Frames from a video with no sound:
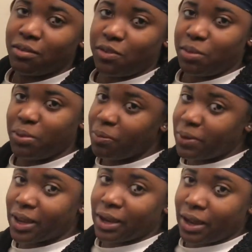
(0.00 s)
for the people
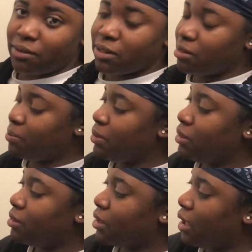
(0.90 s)
that like
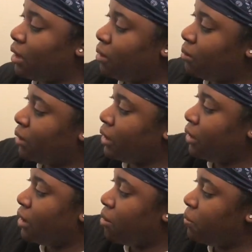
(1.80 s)
recipes, I'll link,
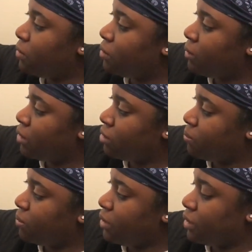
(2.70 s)
I'll put the
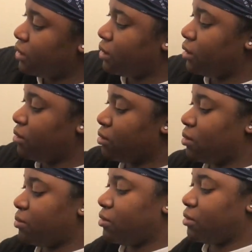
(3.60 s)
recipe in the
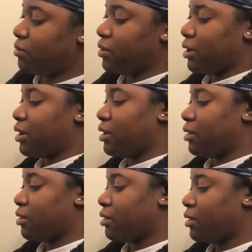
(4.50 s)
description for you
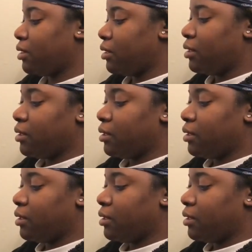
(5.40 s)
guys.